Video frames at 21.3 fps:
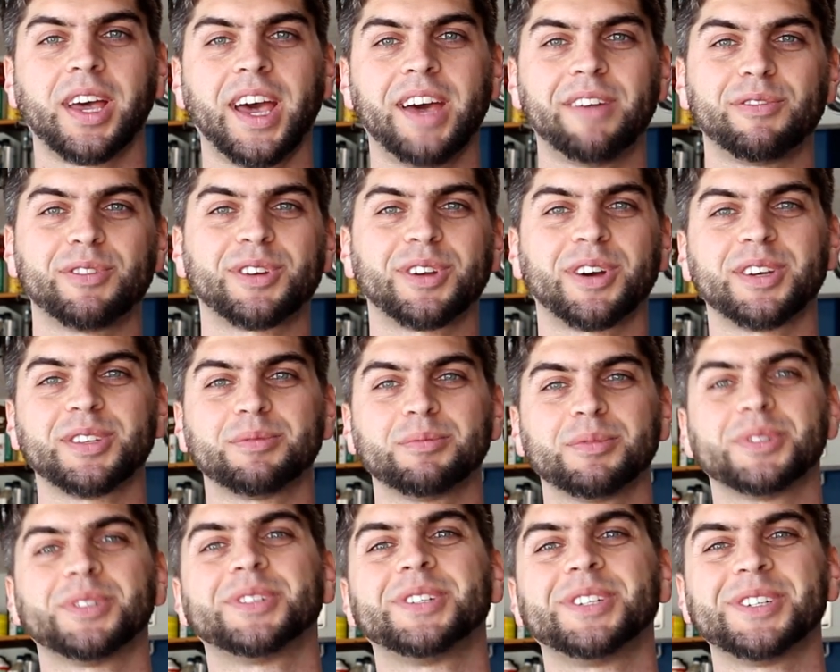
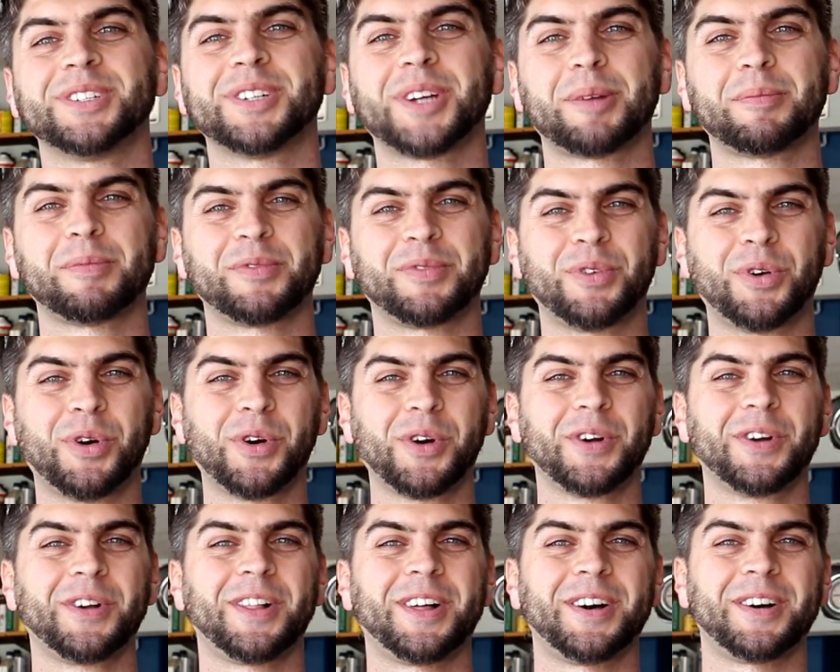advertisements here, not
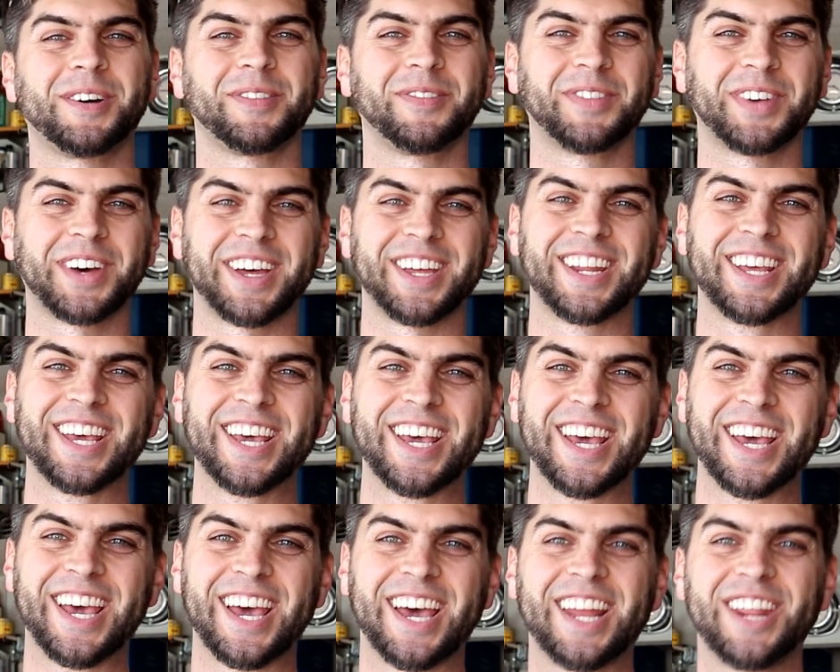before long. But
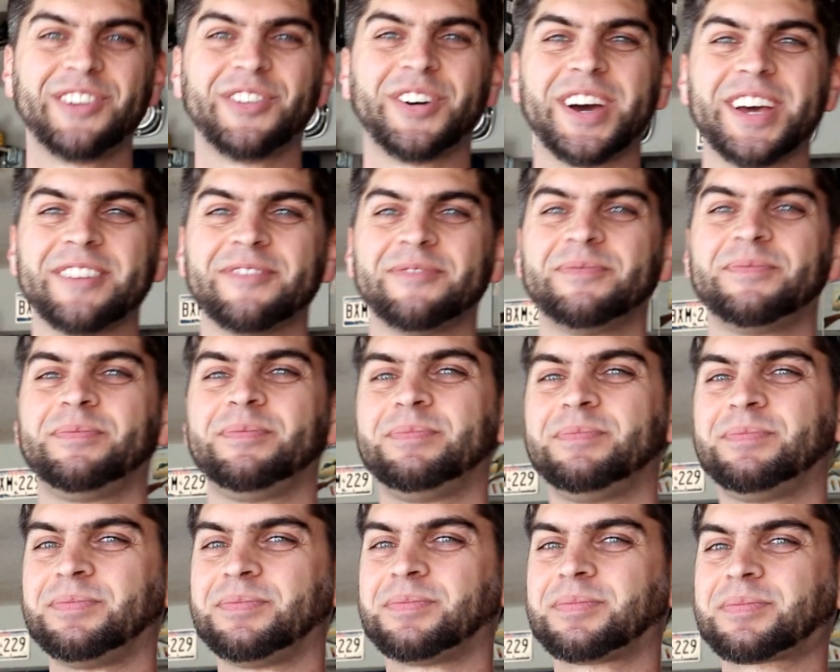anyway,
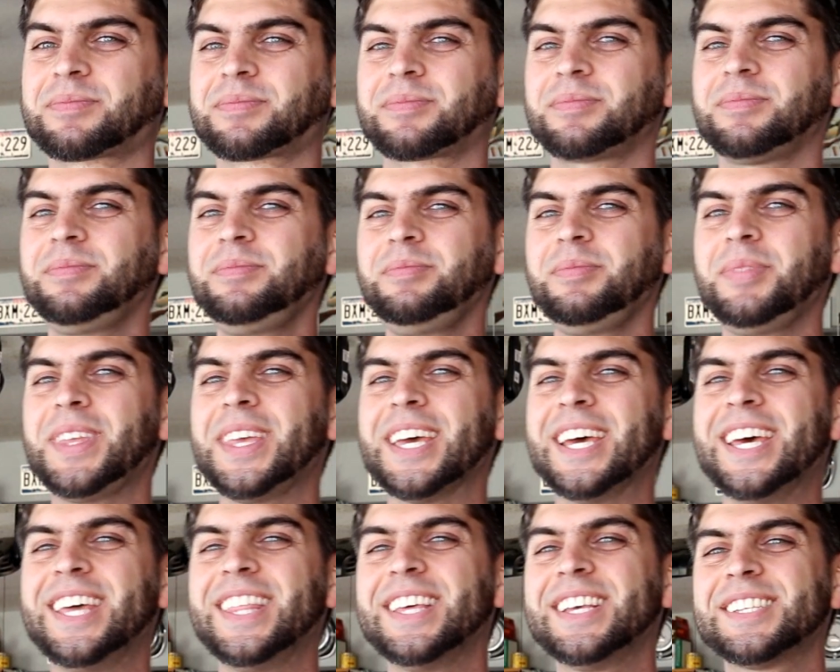
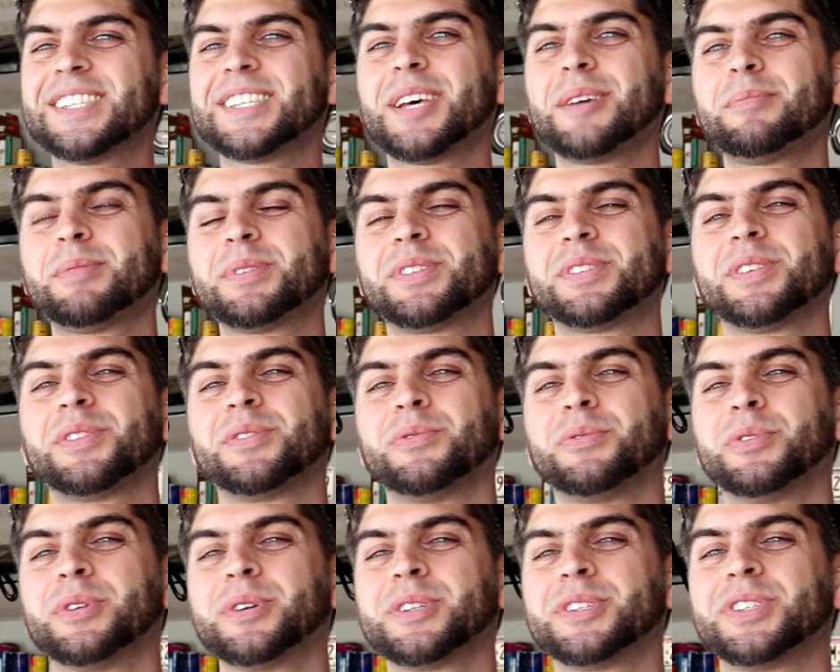in this
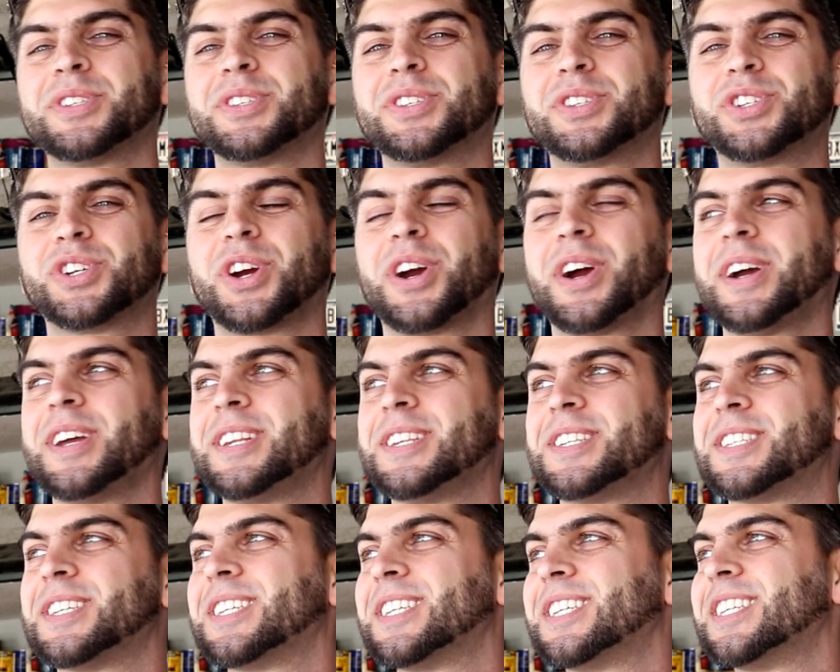episode, we're
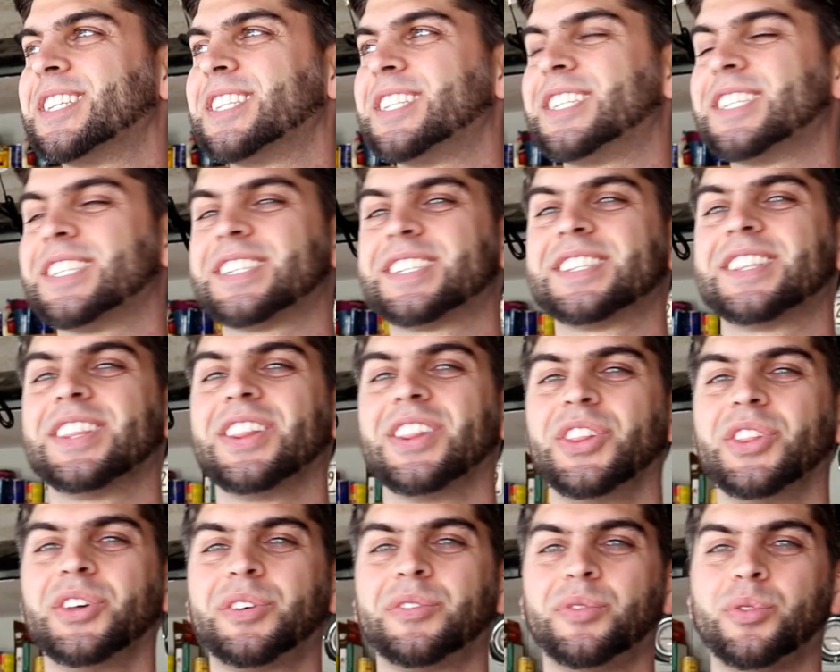trying to just
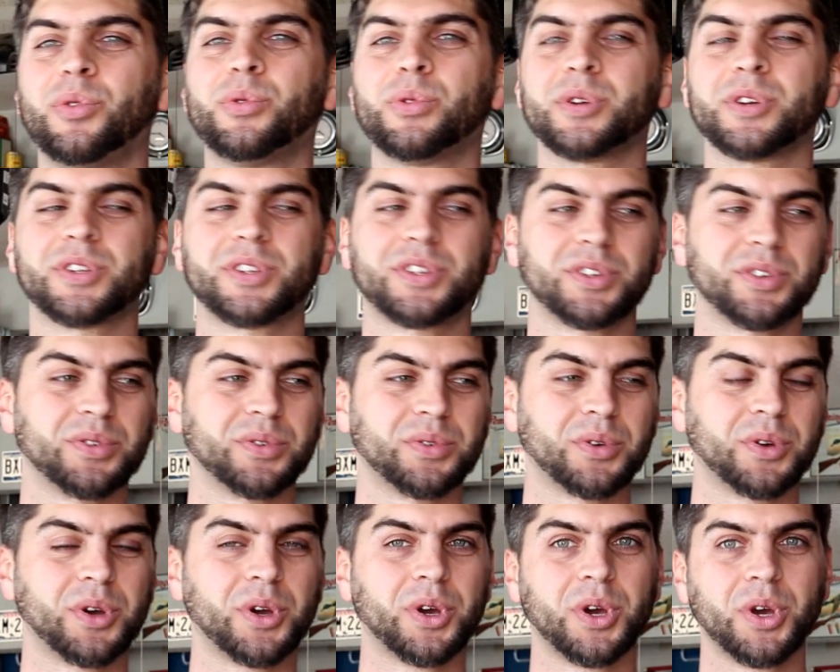look forward
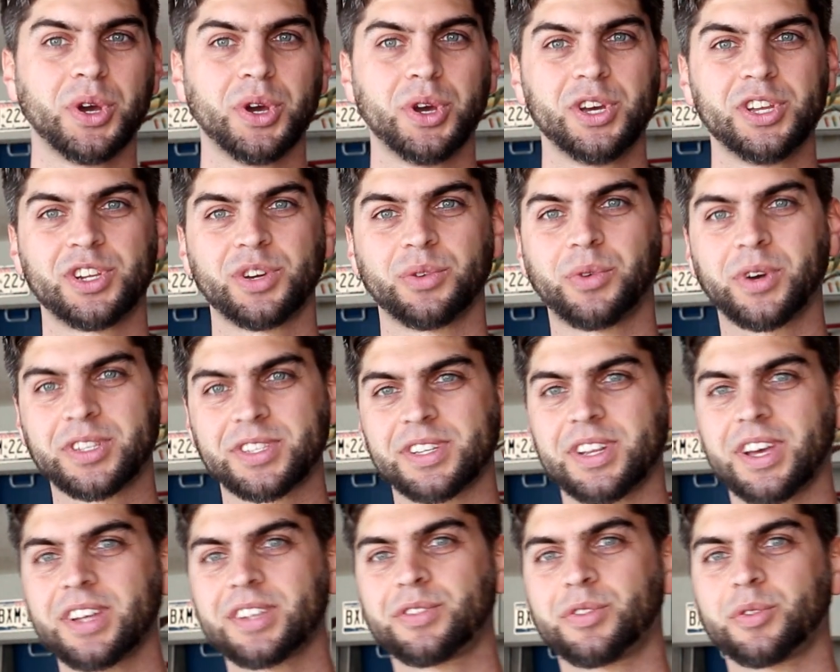to what's
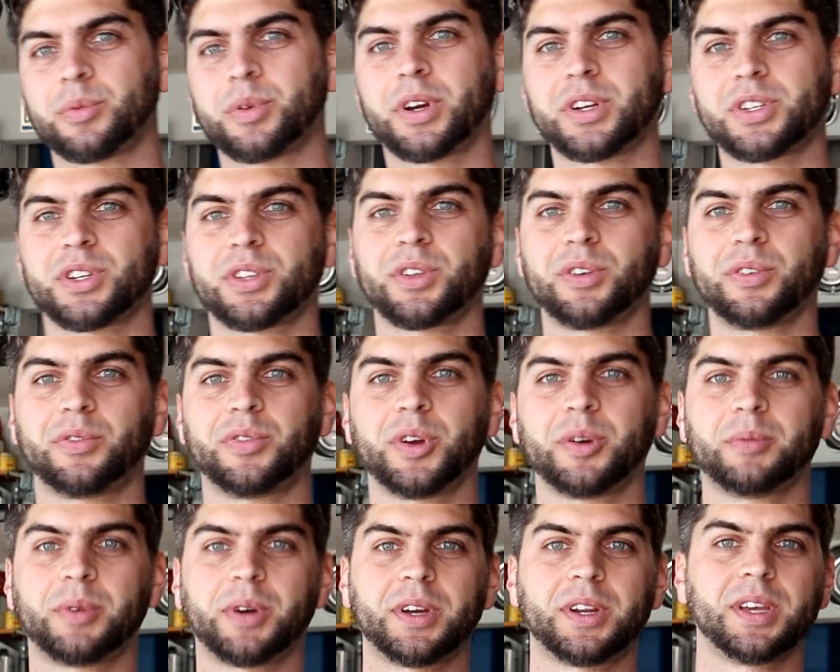next for Project Low
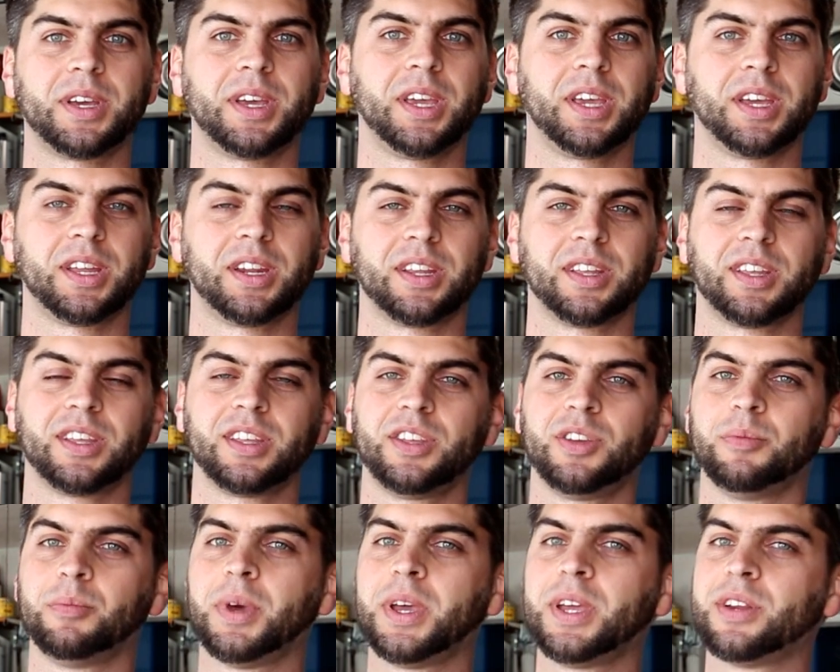Fairmont. And
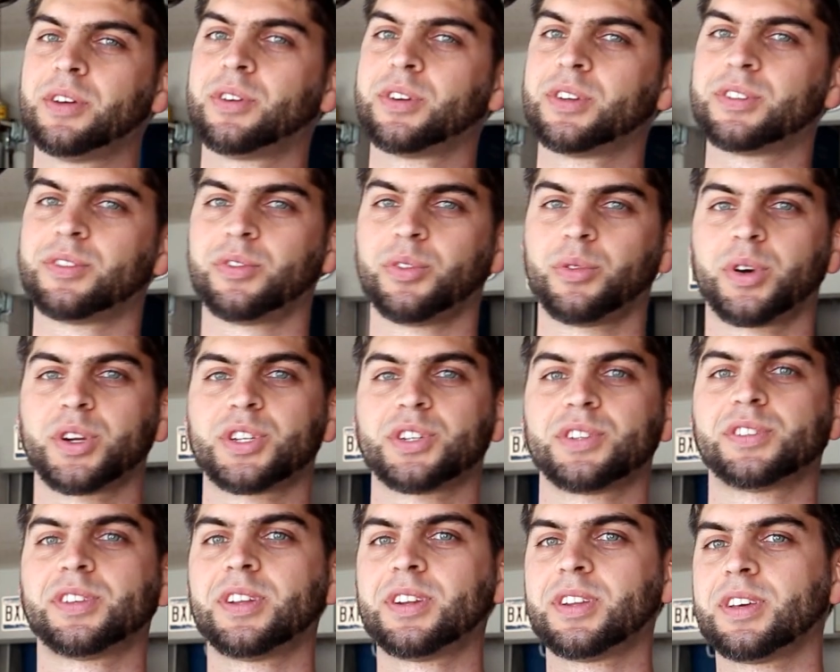you may notice if you
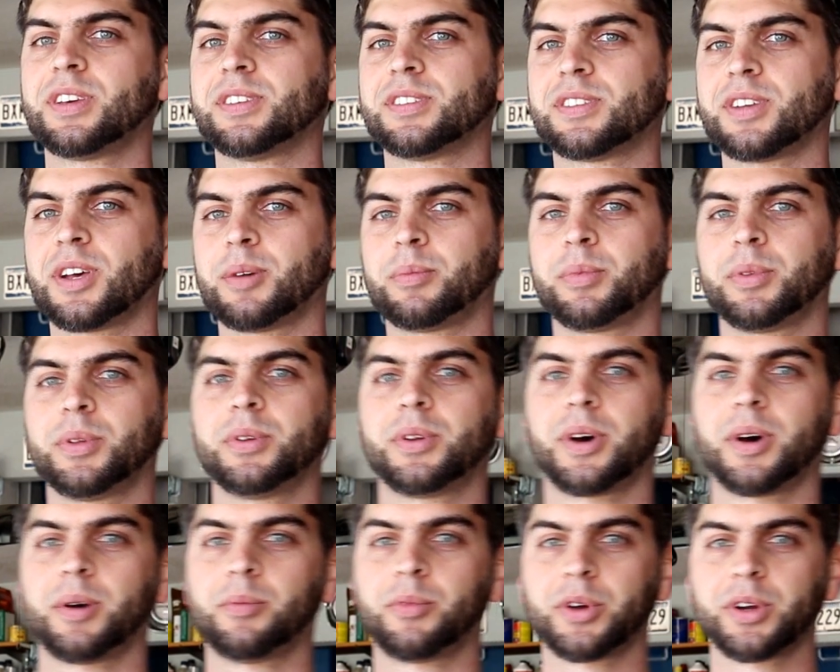watch Sunday's
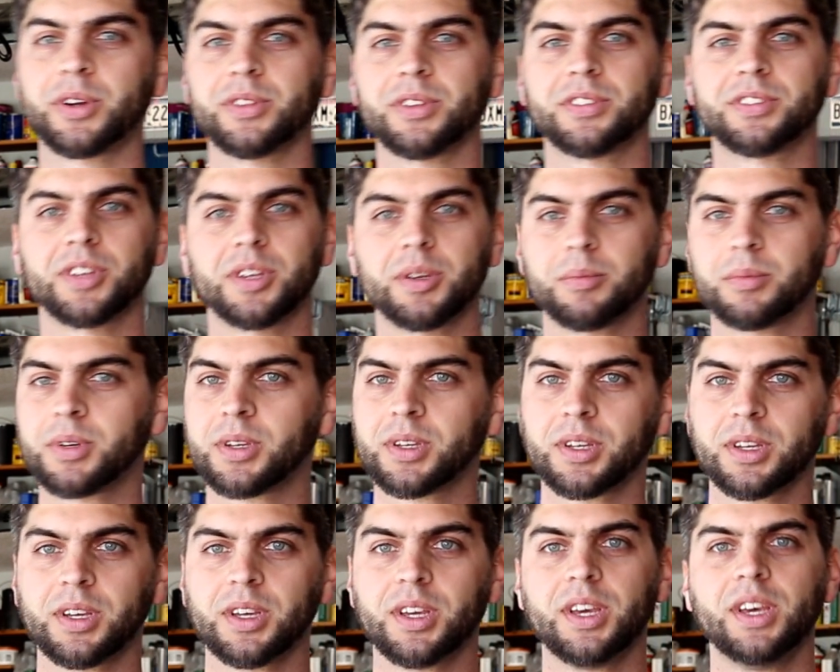upload, I'm wearing the same
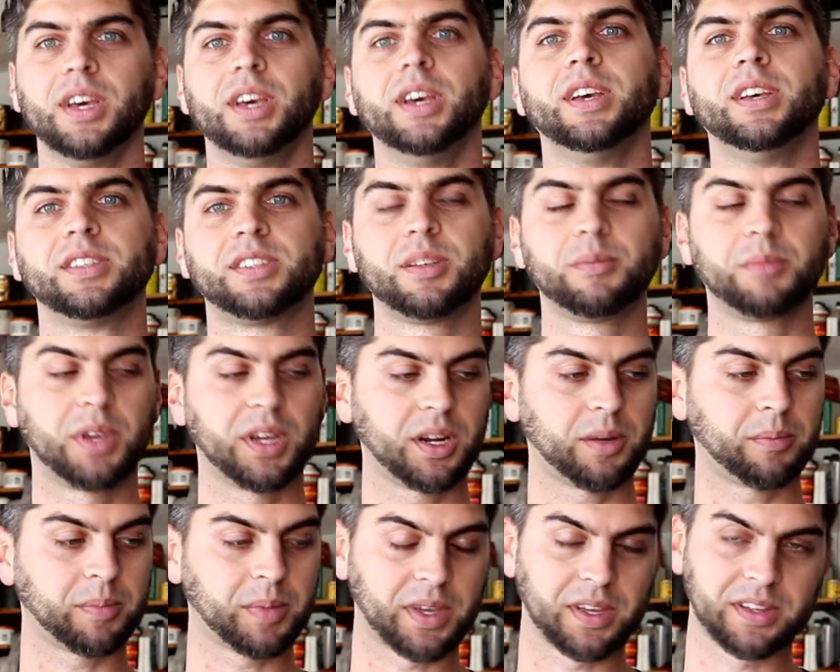
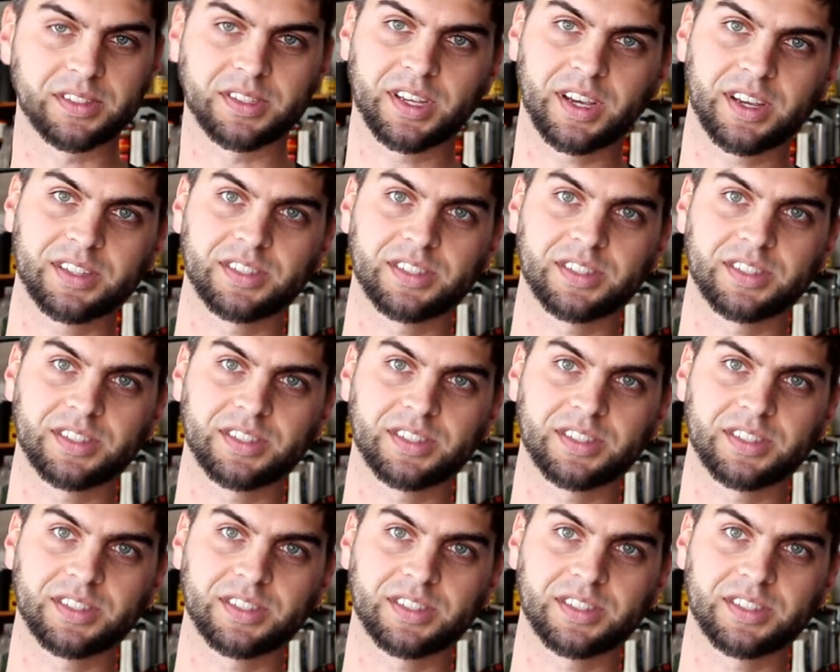get up, because